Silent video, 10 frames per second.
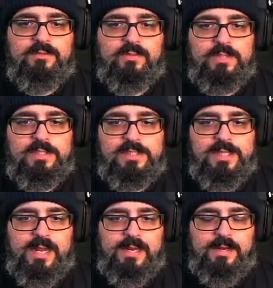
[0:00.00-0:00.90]
really
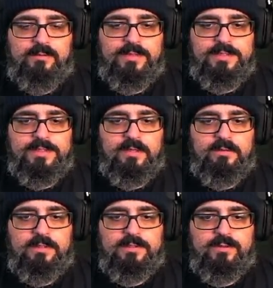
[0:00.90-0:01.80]
stand out. They stick
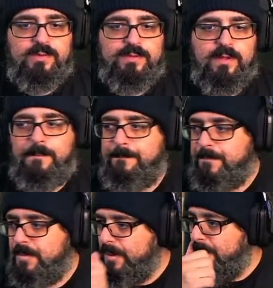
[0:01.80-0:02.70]
out like a sore thumb.
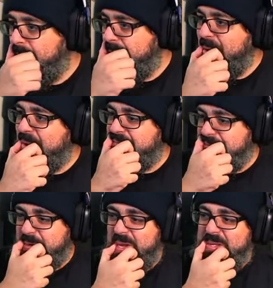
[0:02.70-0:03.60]
If
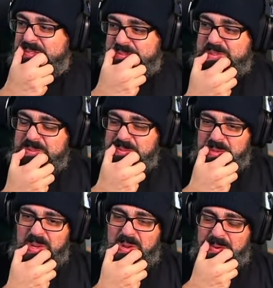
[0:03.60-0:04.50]
you guys
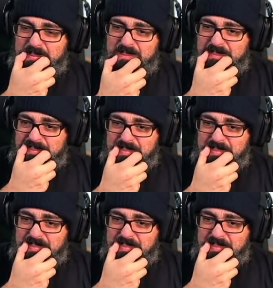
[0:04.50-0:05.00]
want,